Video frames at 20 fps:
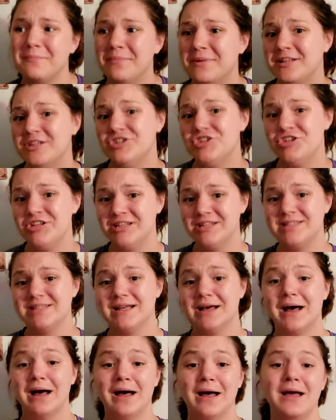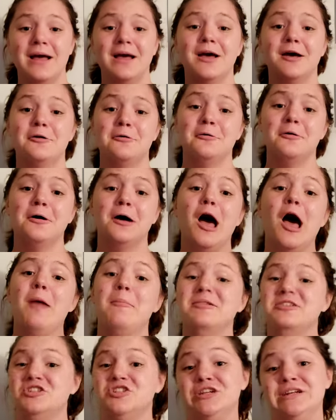but she's a,
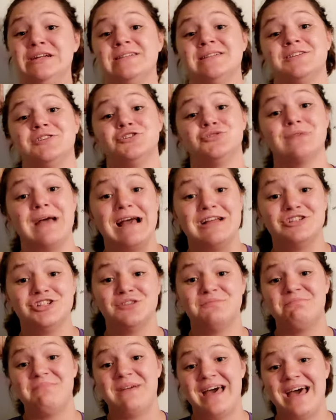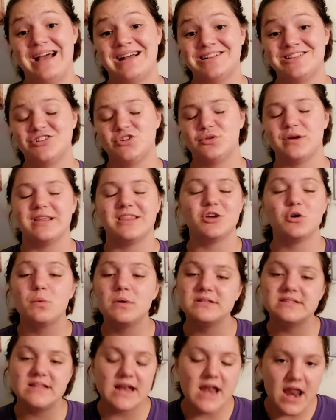but she has a tragic backstory. There
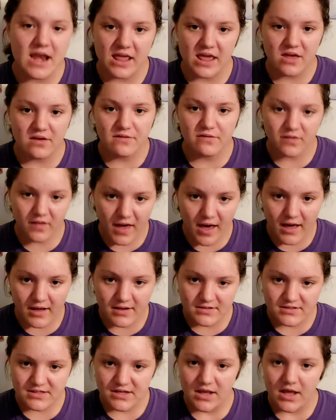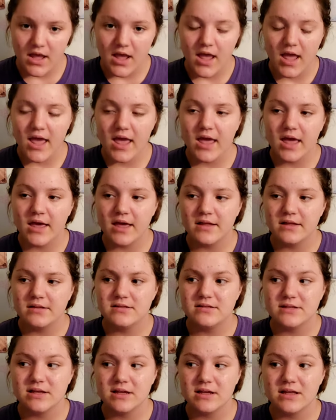wasn't any of that.
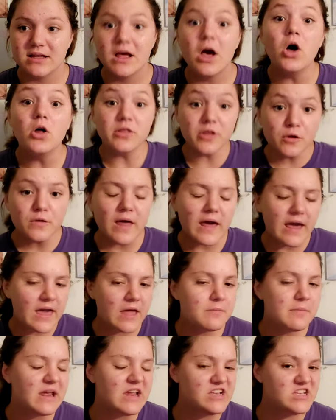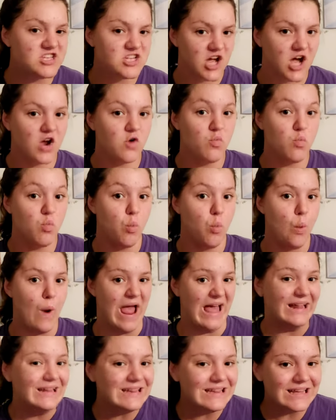And although that can be done
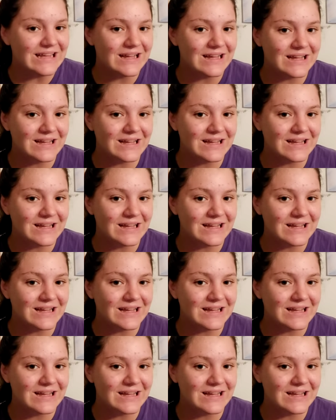well,